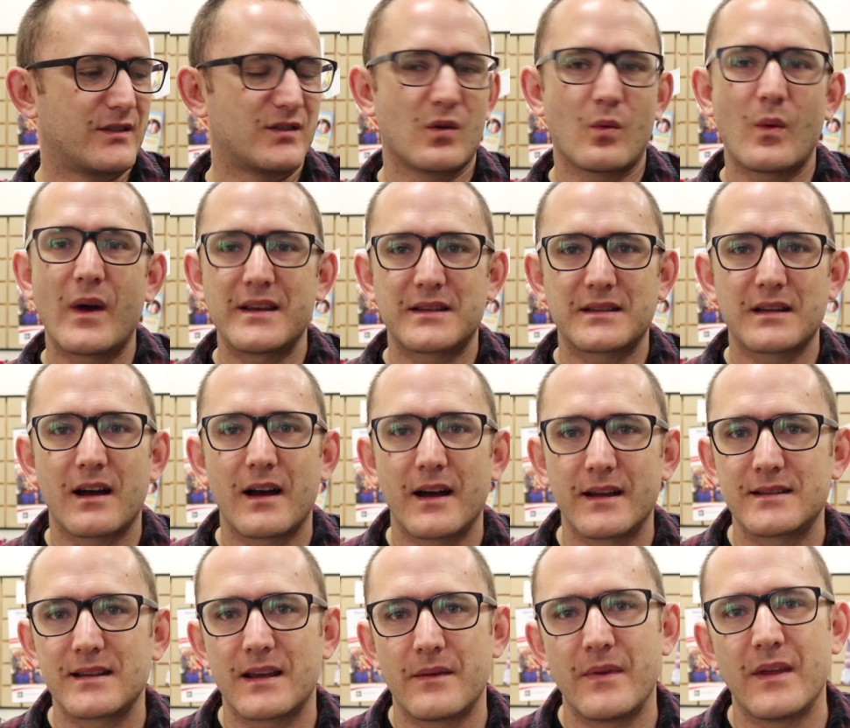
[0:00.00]
so waist
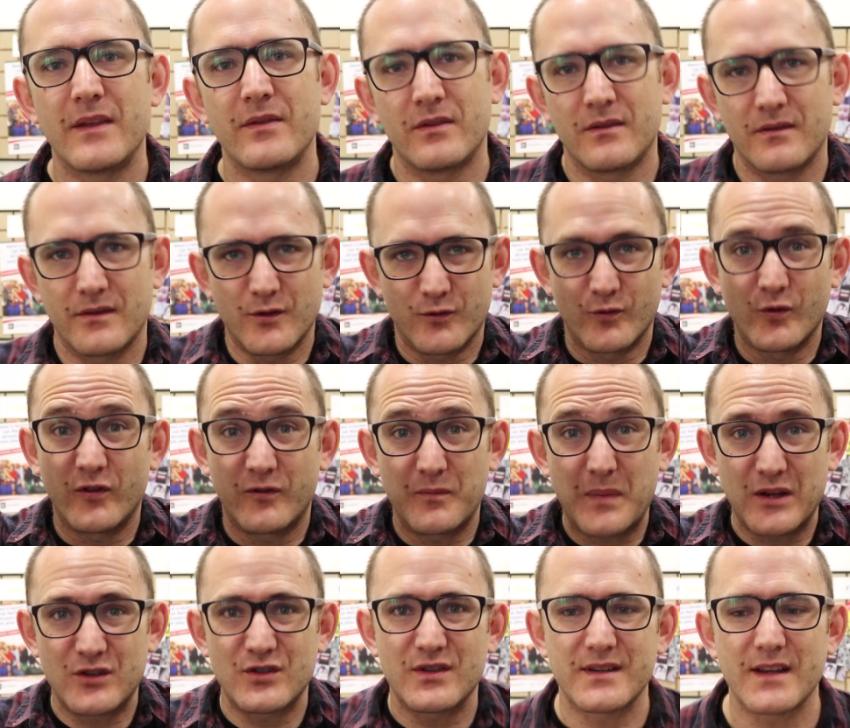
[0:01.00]
height, and then the roof
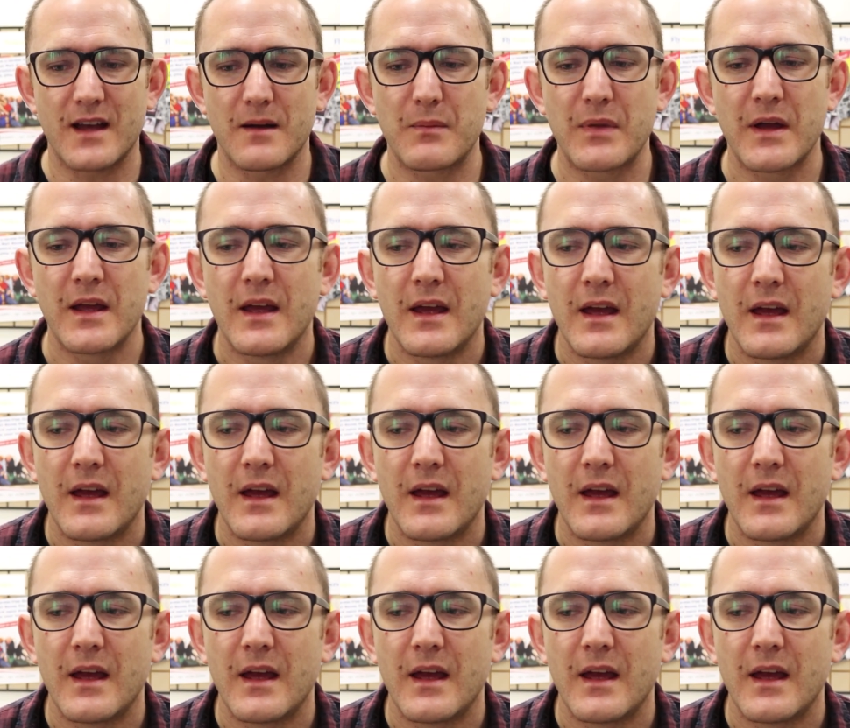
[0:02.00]
pitches up,